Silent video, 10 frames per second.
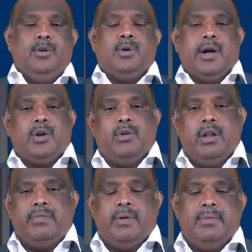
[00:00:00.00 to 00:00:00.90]
the U
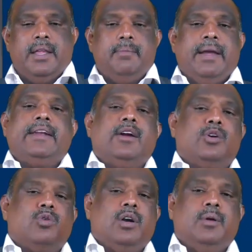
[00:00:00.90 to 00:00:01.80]
control volume from the
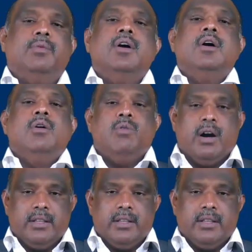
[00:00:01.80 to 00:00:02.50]
main control volume?